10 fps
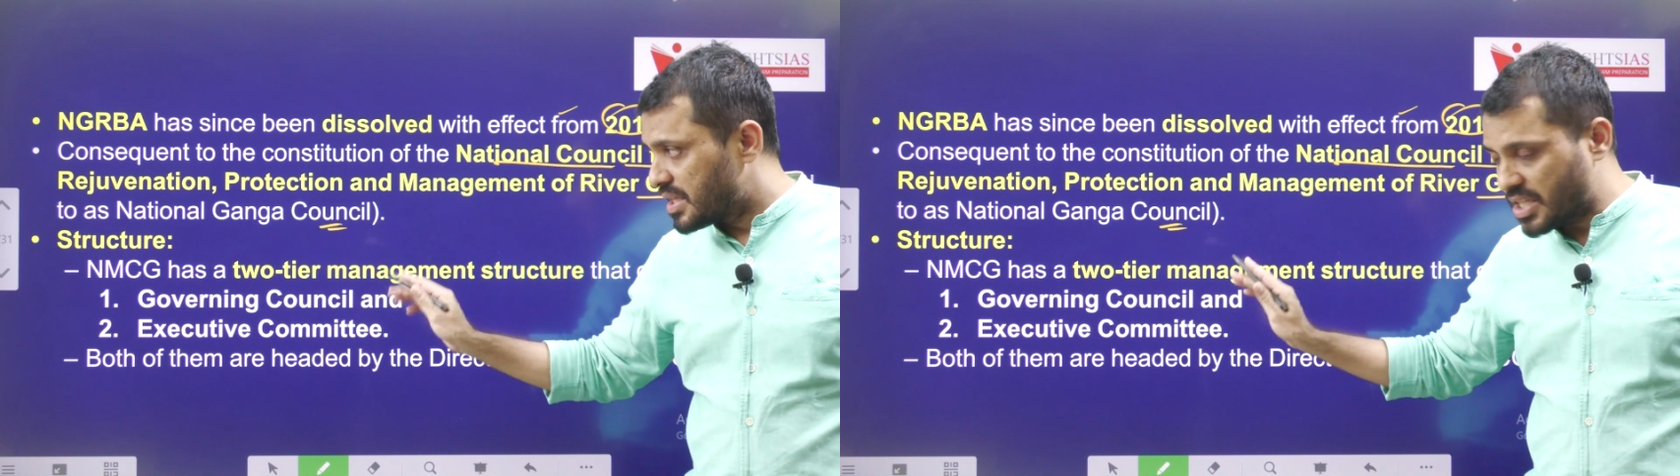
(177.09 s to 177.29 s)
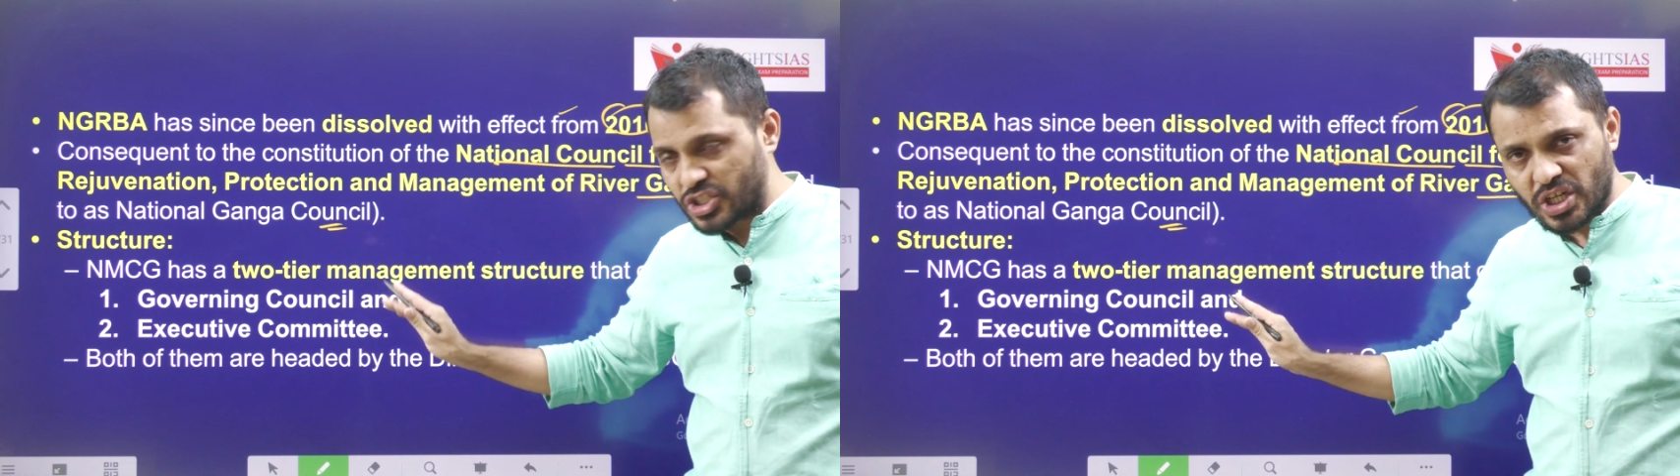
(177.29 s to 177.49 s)

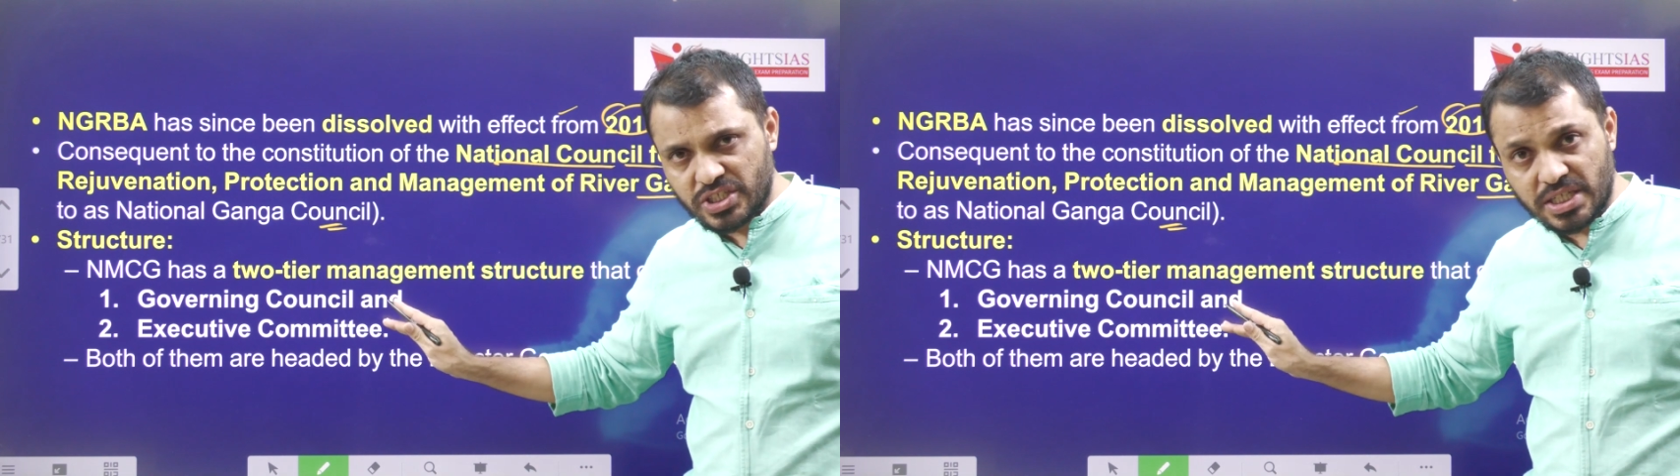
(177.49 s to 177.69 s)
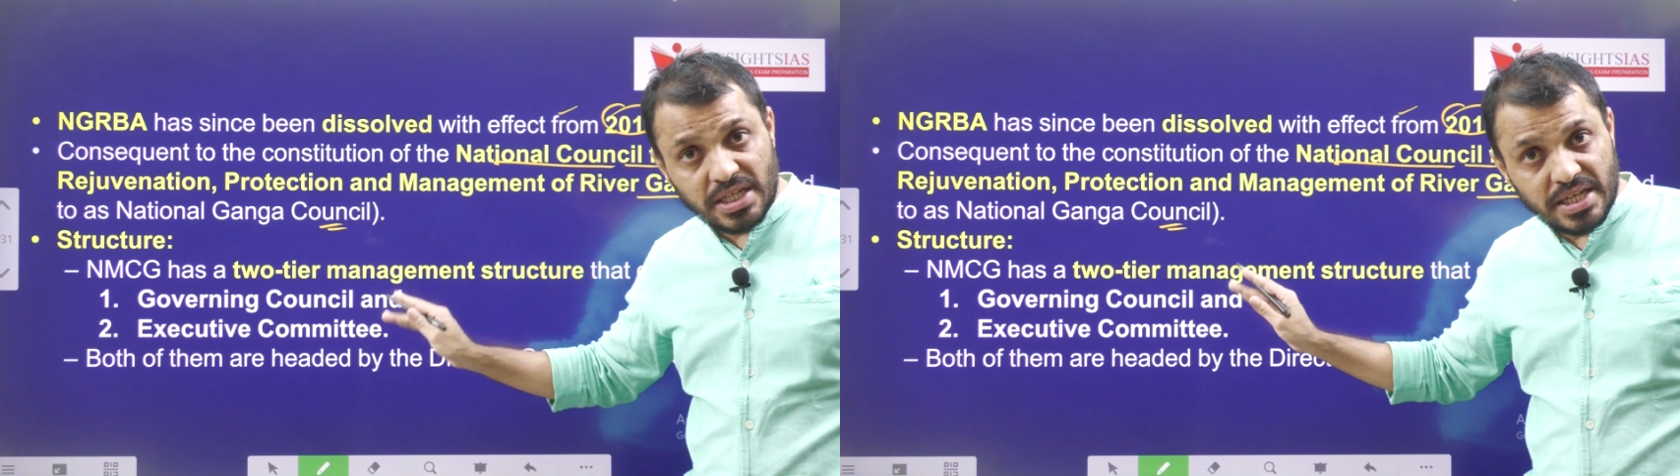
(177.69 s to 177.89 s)
The
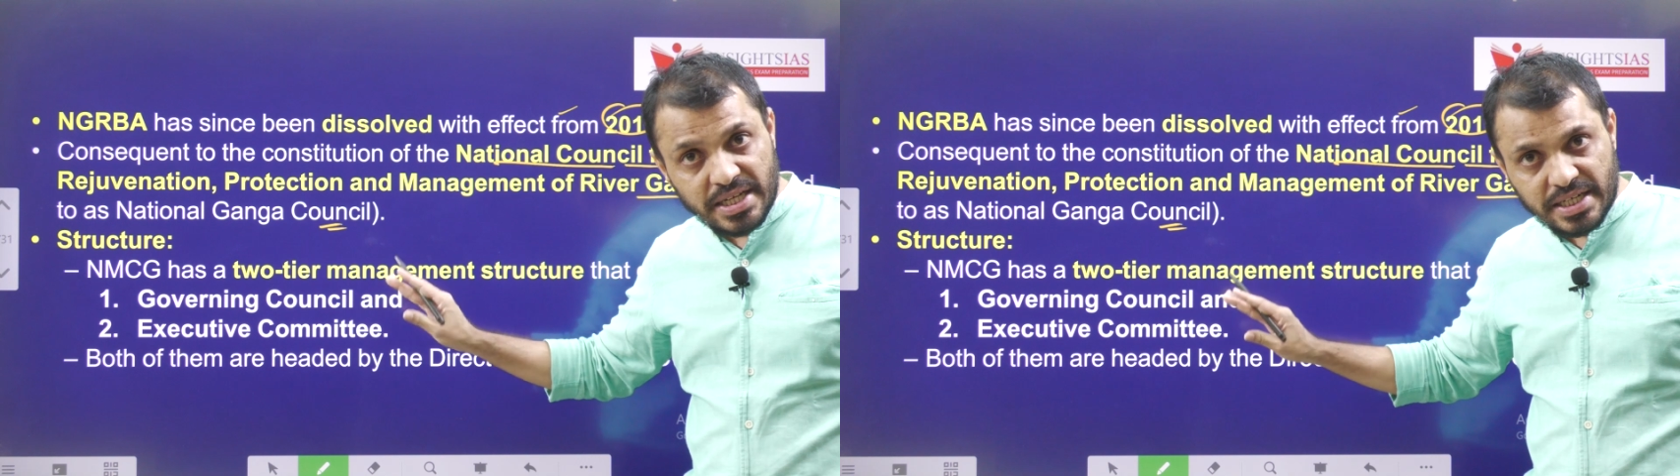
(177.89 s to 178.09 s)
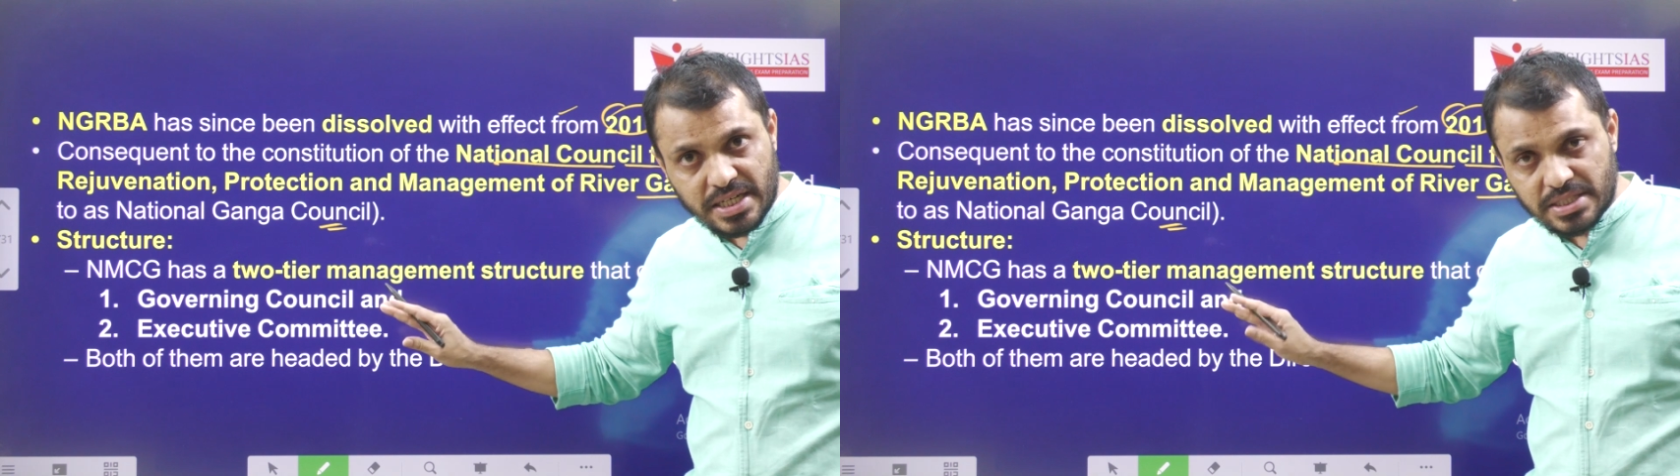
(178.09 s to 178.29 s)
structure
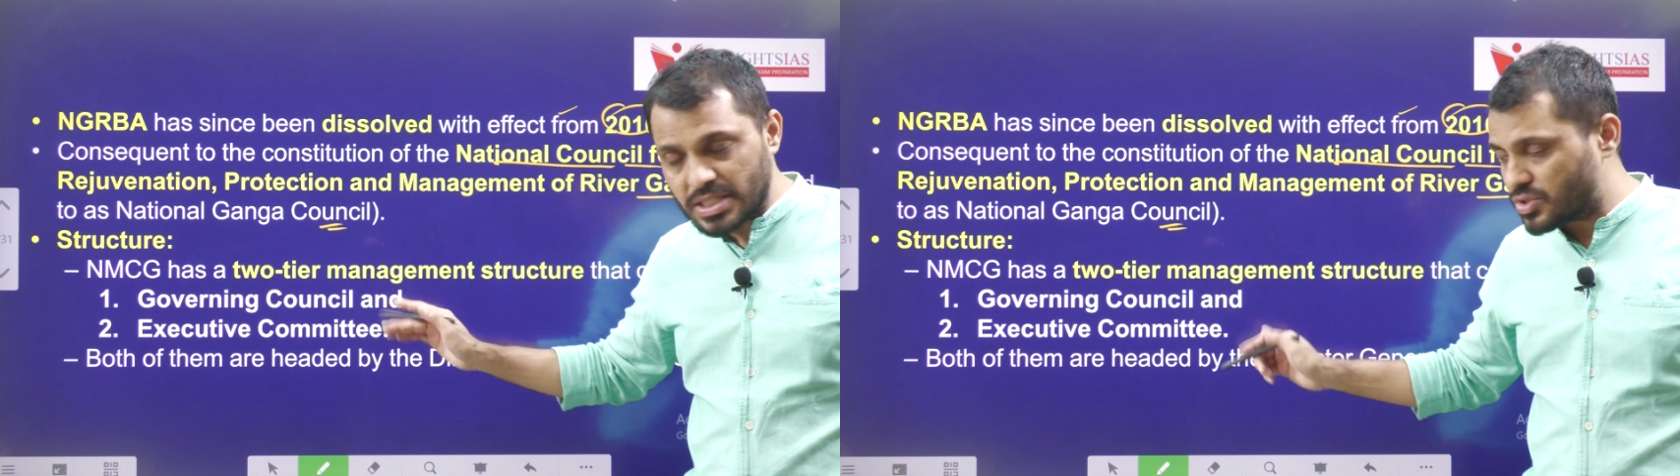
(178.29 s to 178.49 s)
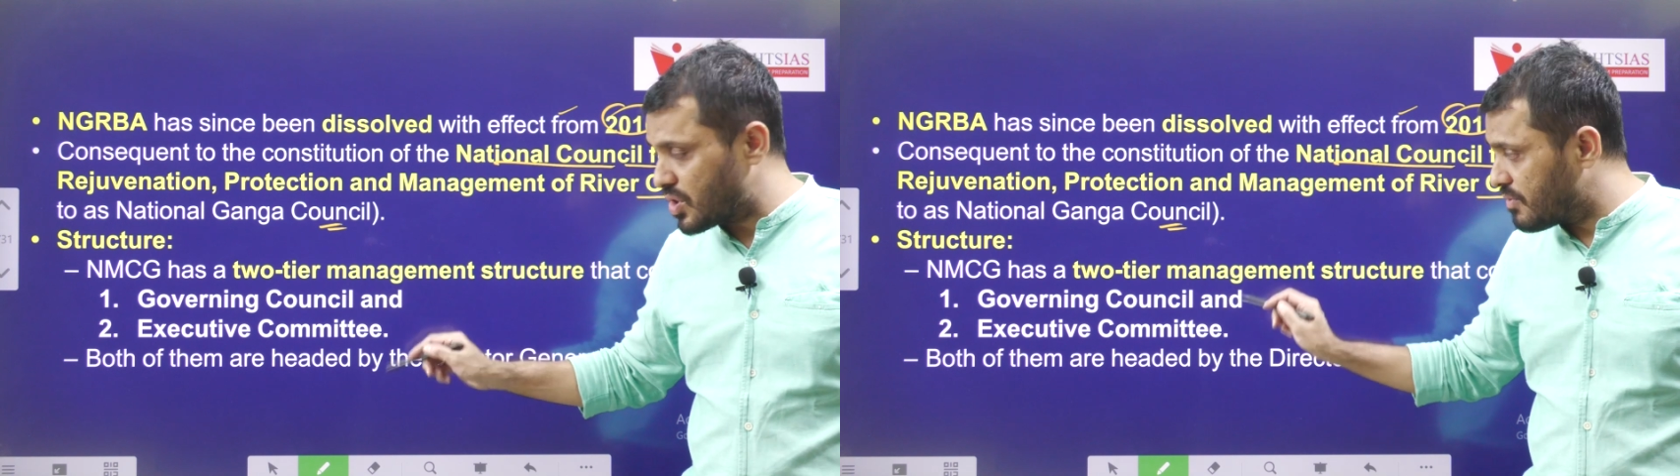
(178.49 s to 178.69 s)
it consists